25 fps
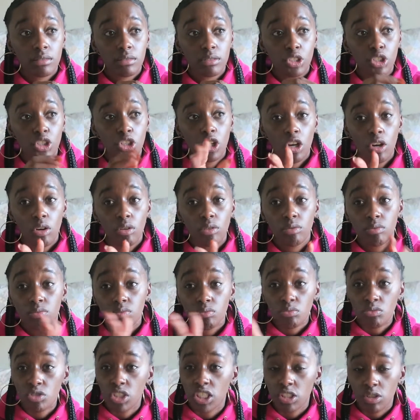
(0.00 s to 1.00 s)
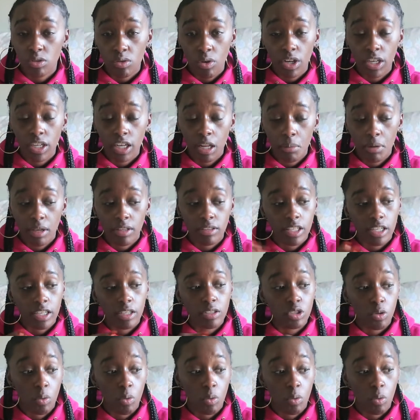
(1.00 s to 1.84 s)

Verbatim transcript: you know, just throwing a name out there,